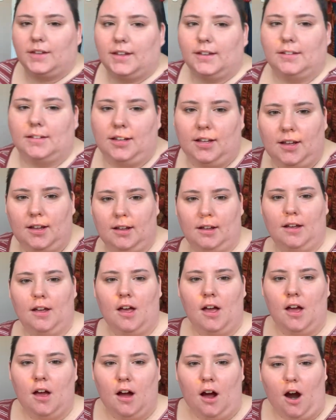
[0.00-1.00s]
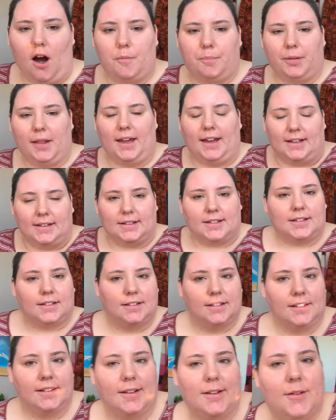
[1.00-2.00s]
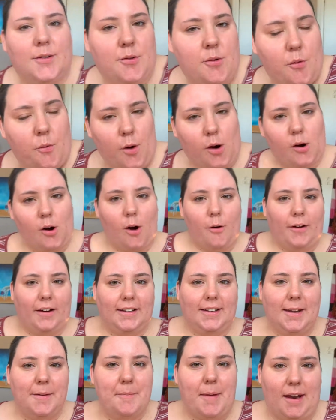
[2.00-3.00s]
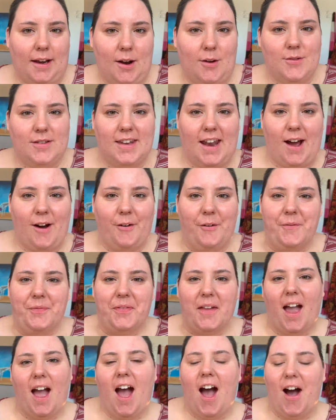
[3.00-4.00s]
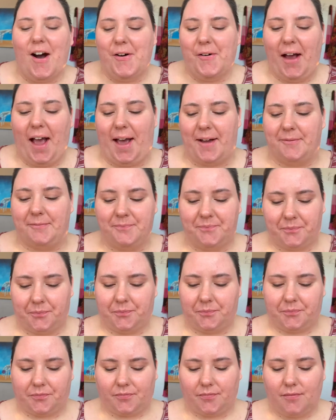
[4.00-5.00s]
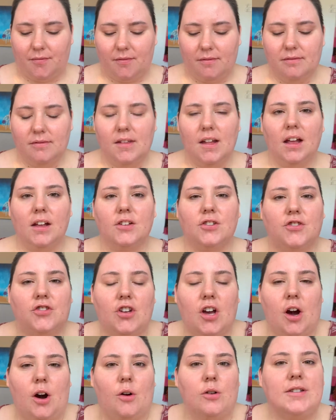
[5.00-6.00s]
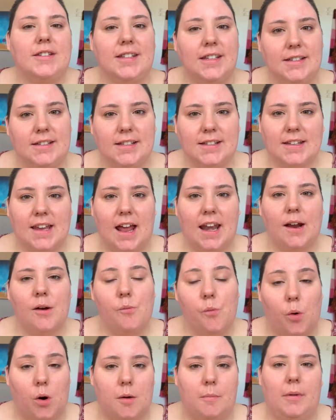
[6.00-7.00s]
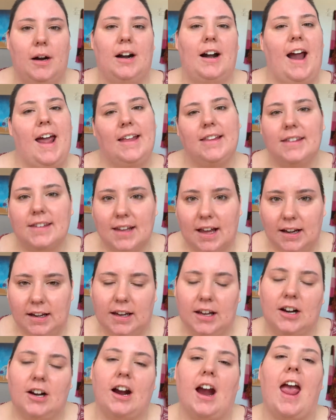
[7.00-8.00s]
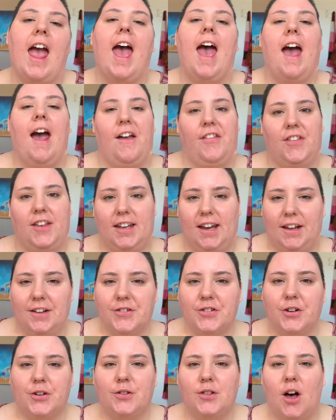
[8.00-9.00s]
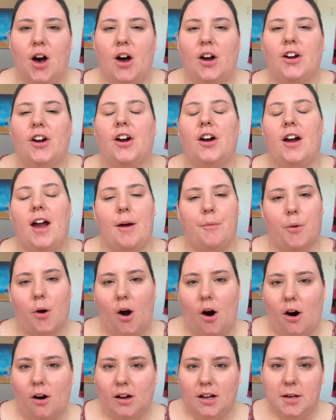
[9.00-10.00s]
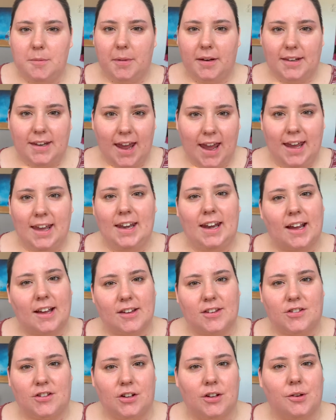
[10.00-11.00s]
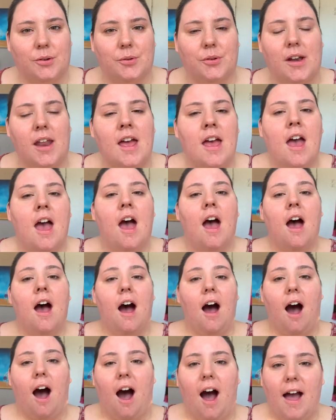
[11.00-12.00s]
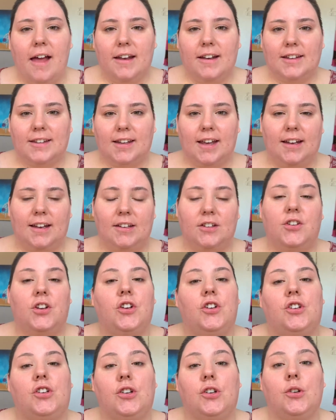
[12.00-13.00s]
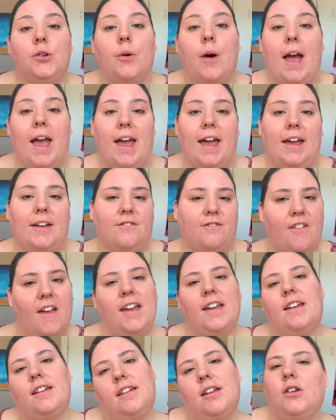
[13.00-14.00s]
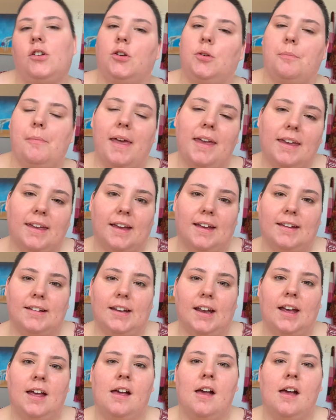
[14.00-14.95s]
and our plants. We're growing tomatoes now. Okay, so since it's getting warmer and sunnier and the days are longer and we're all gonna be tanning soon, I decided to do a fake it till you make it